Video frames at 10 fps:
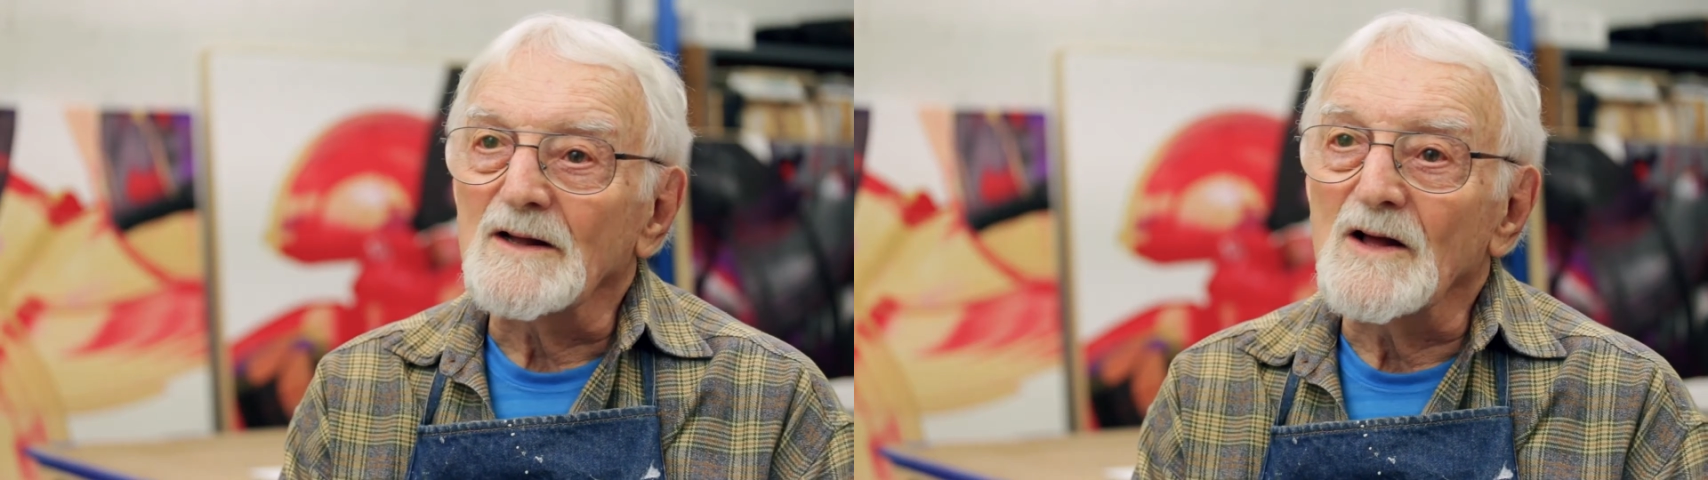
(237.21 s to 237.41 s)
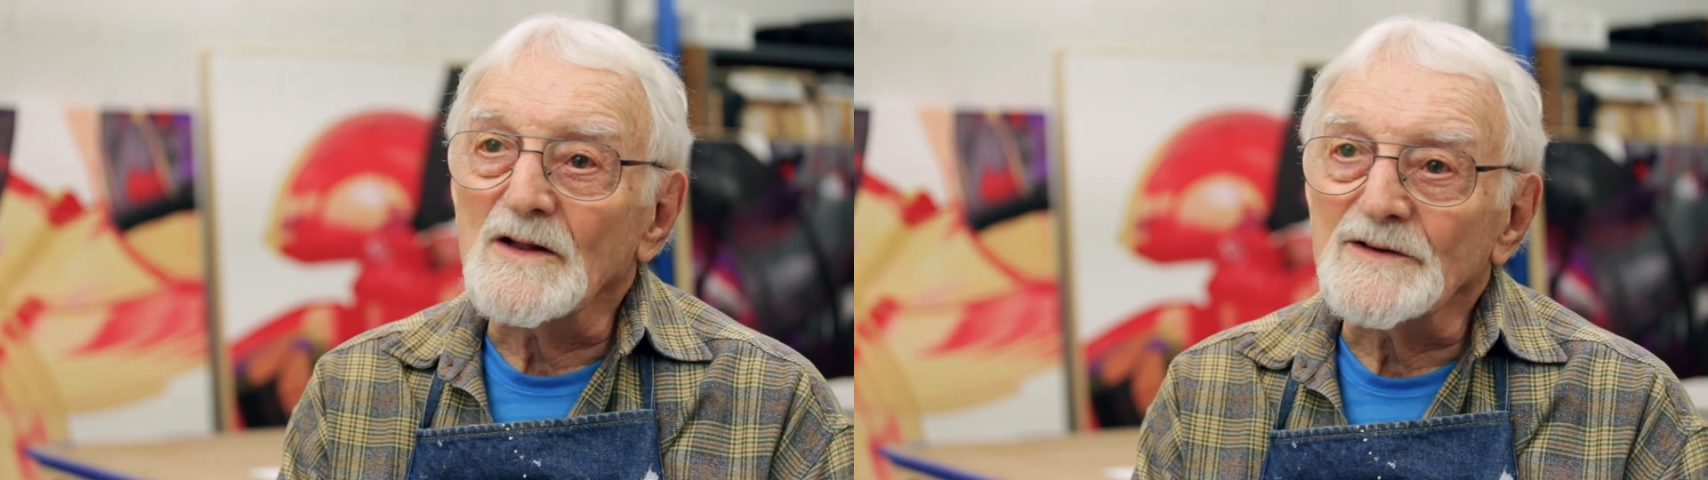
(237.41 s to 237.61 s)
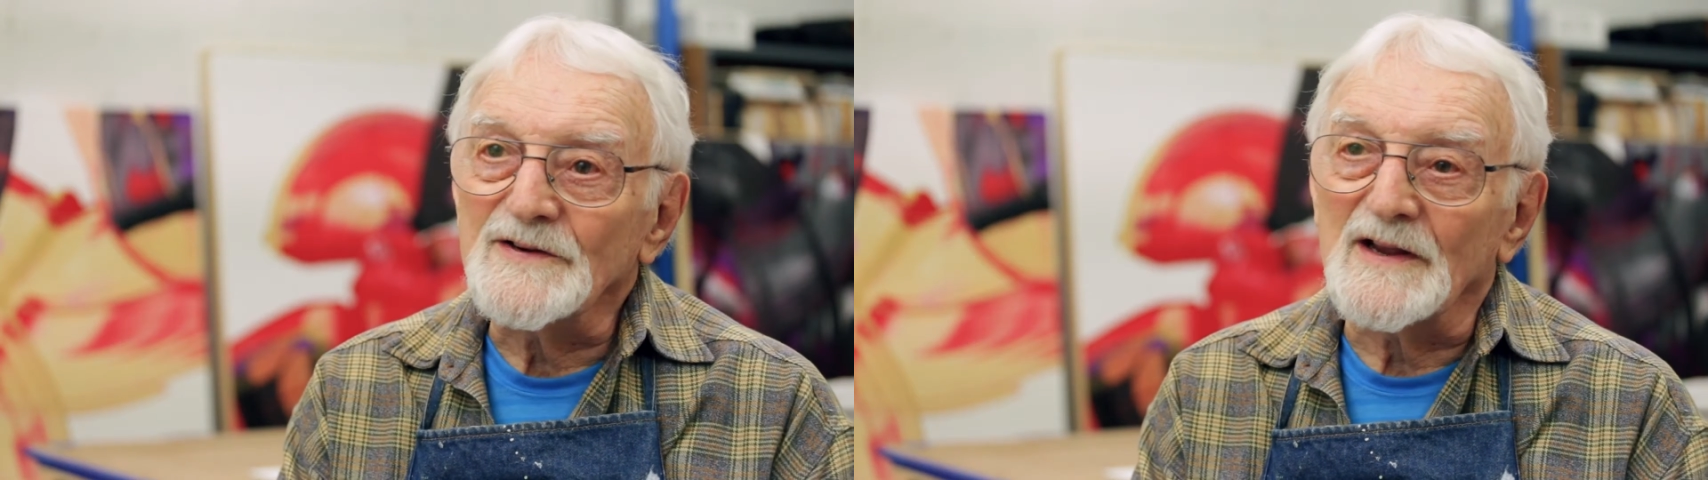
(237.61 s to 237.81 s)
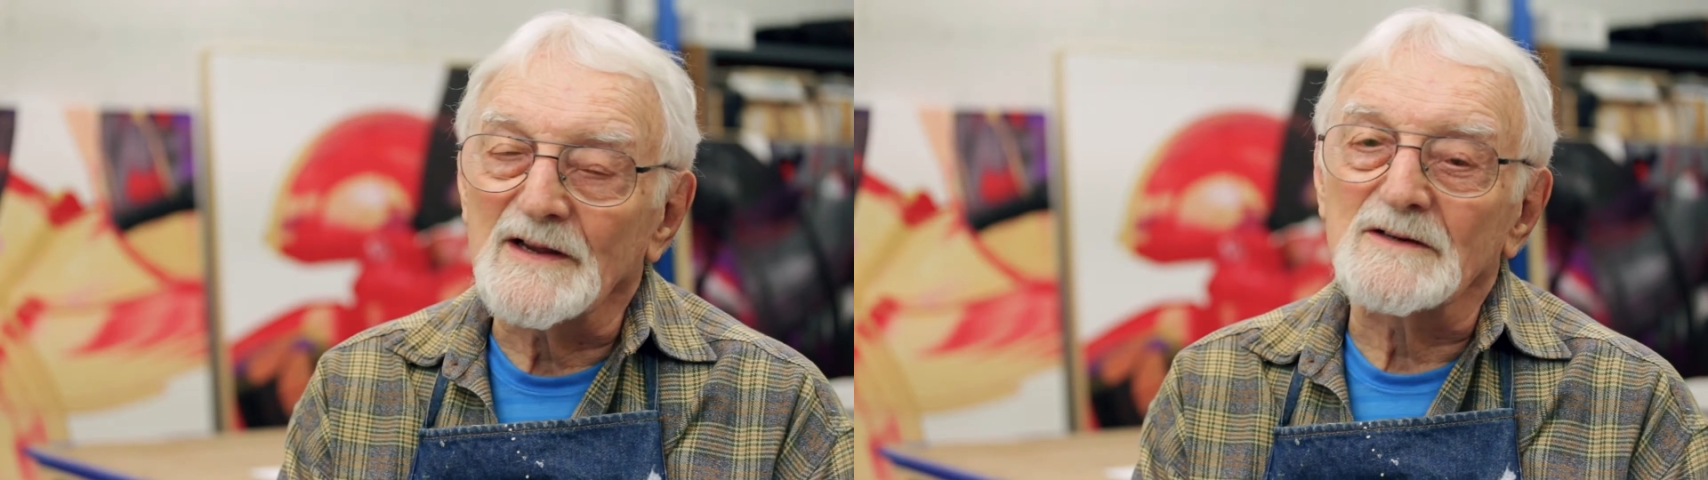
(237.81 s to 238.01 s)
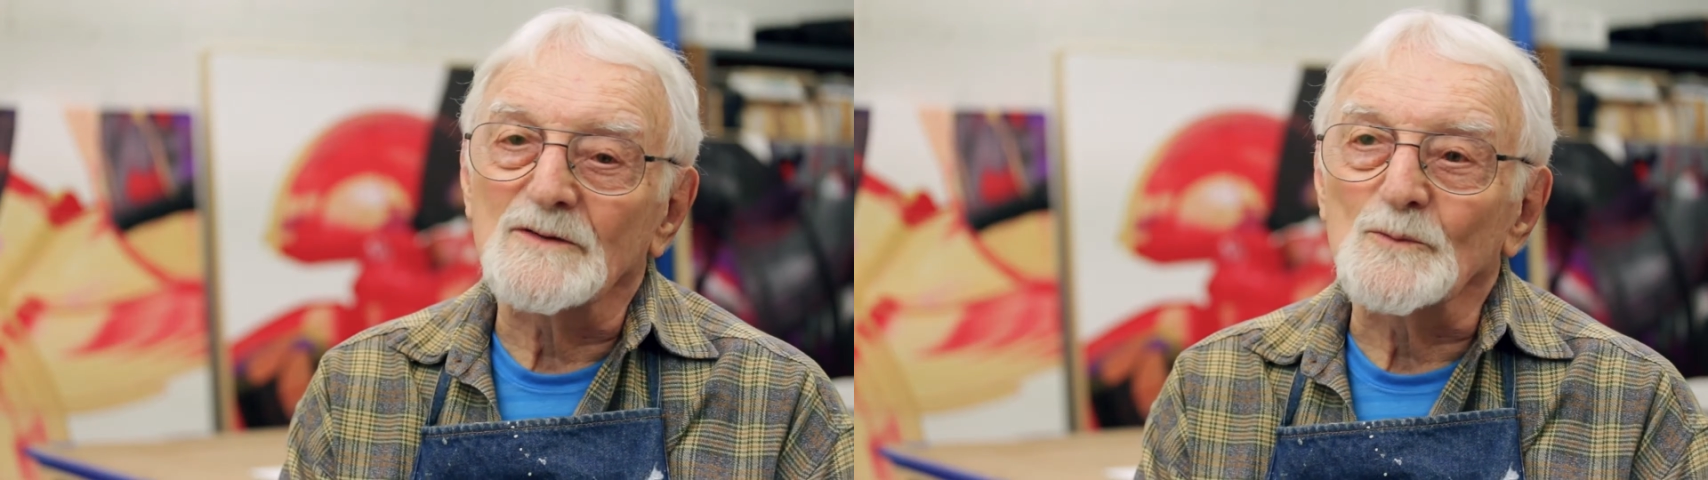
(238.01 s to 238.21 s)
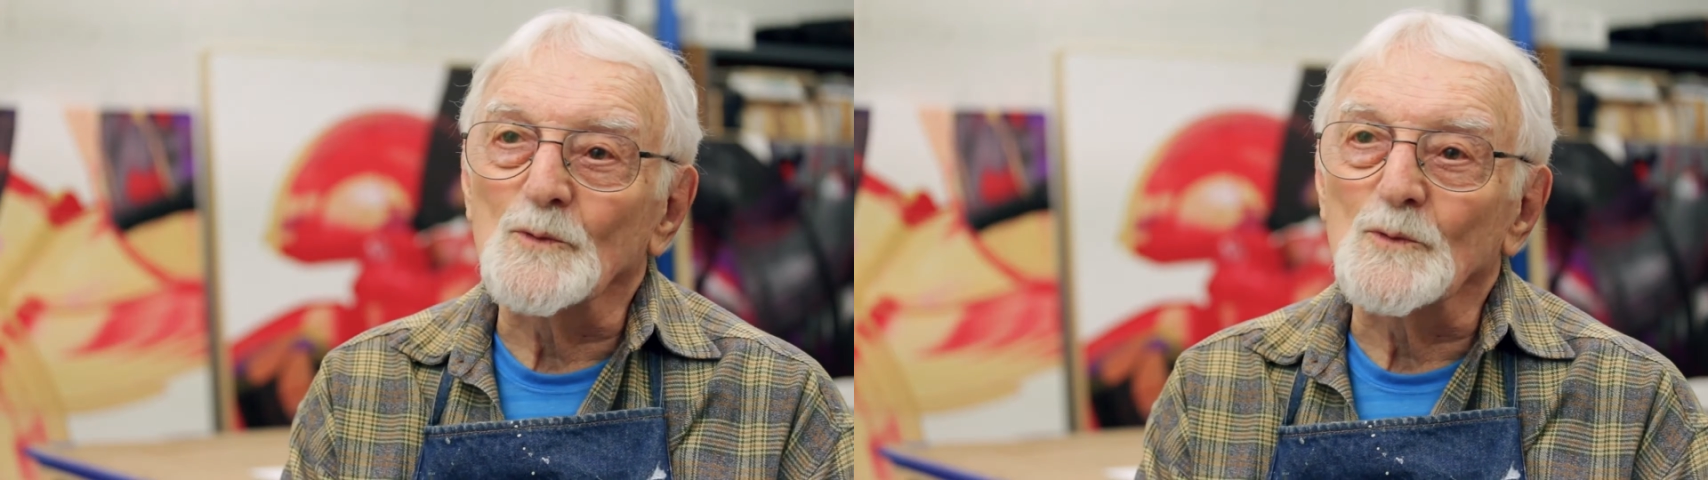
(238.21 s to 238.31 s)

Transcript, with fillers: contact